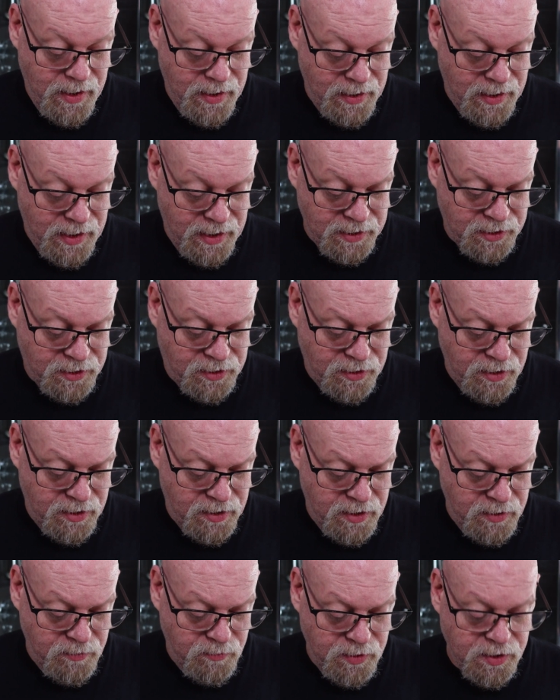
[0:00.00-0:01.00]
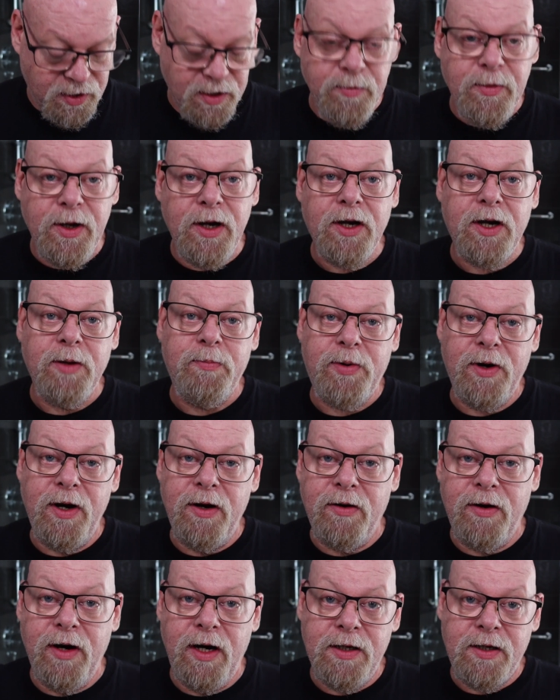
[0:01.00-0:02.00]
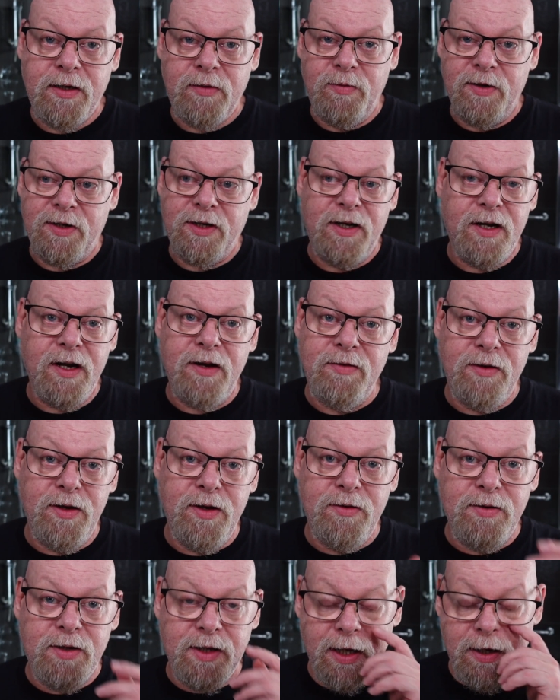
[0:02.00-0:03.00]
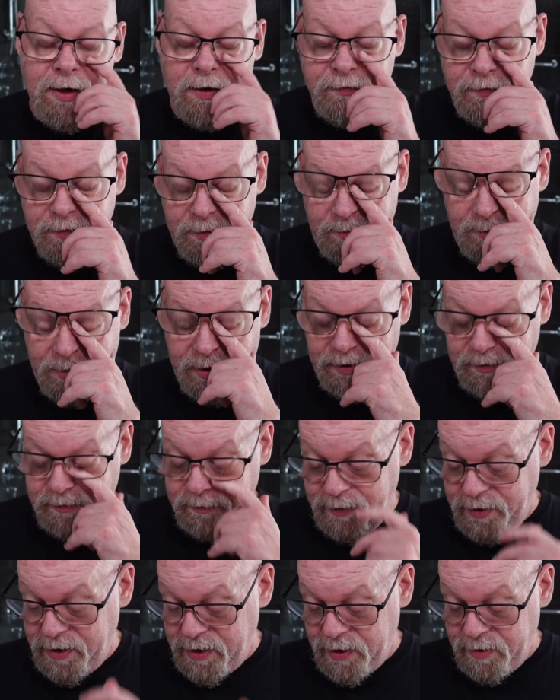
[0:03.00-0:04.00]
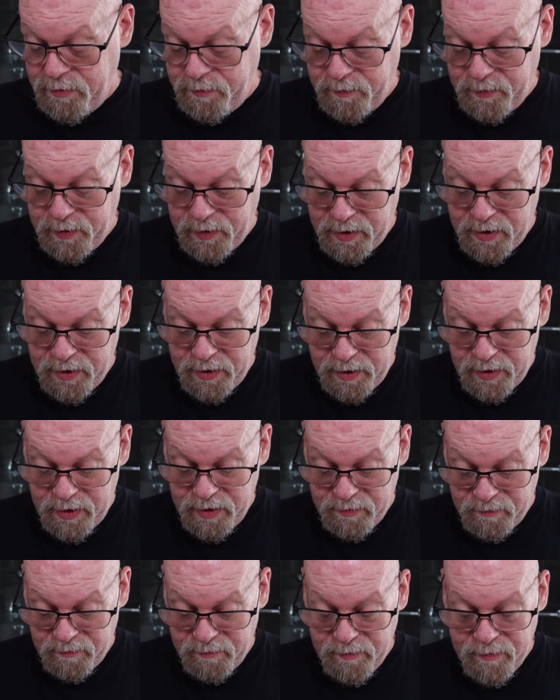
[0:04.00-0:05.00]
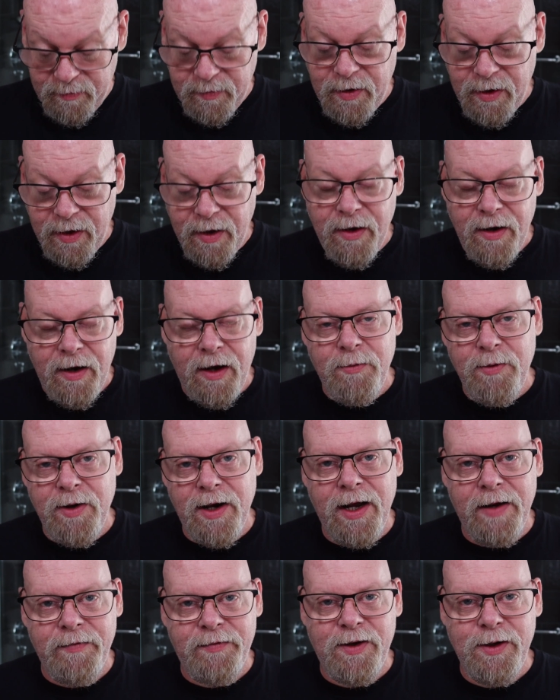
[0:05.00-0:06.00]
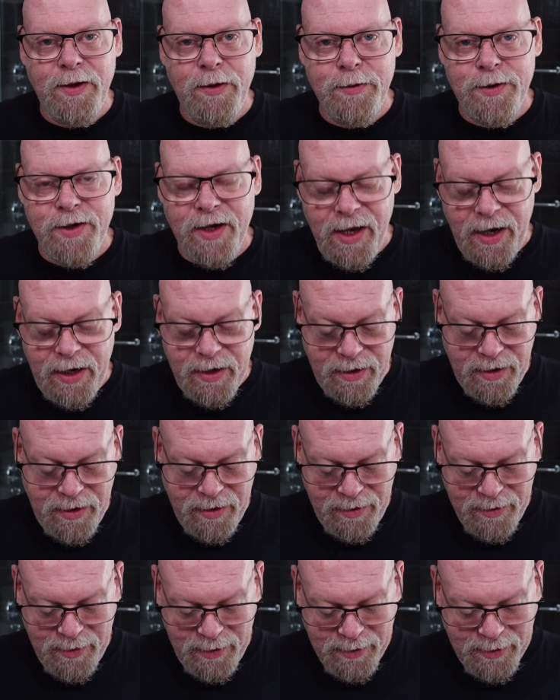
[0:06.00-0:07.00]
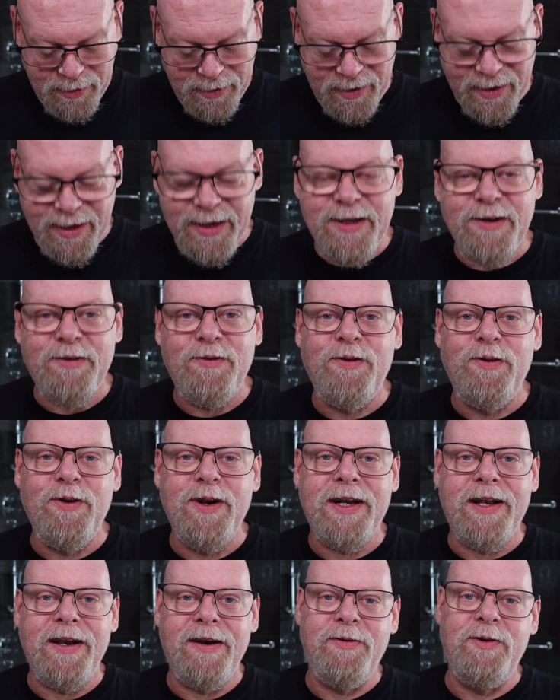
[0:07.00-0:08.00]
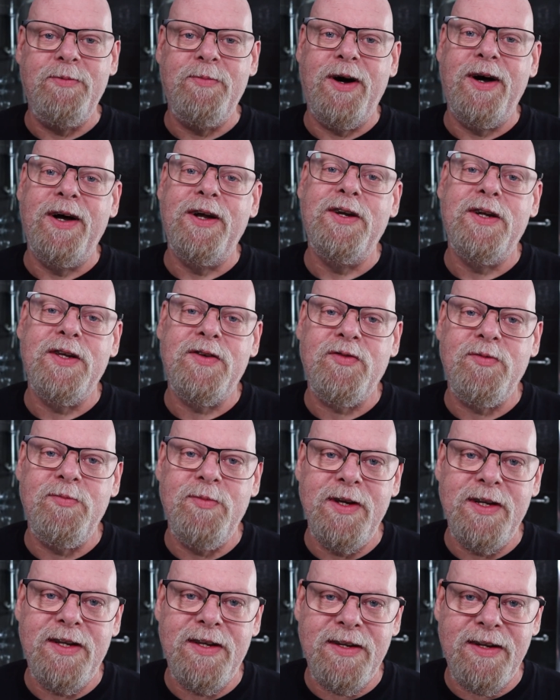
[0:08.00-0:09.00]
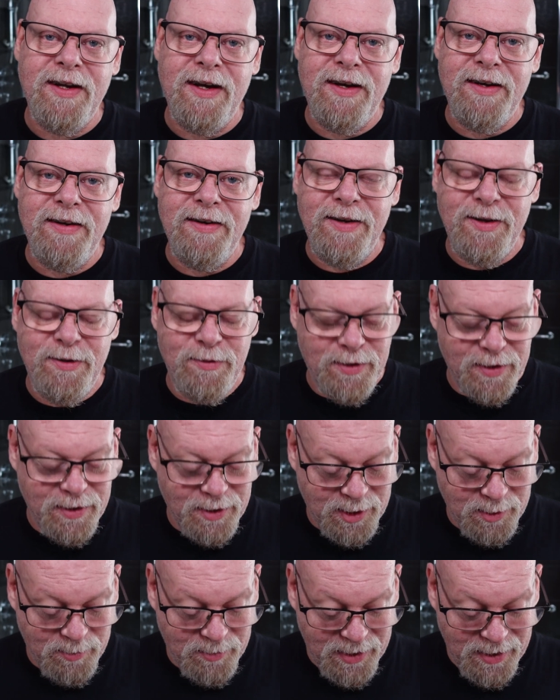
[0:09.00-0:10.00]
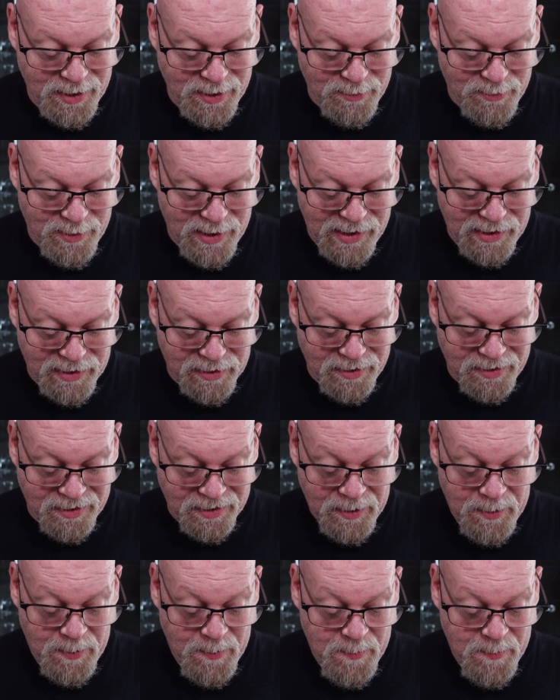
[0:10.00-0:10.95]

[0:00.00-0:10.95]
Last year it was the Merca Progress, which I don't use that often, but you know, I will have to use again. These are all little reminders for me to start using some of the other razors.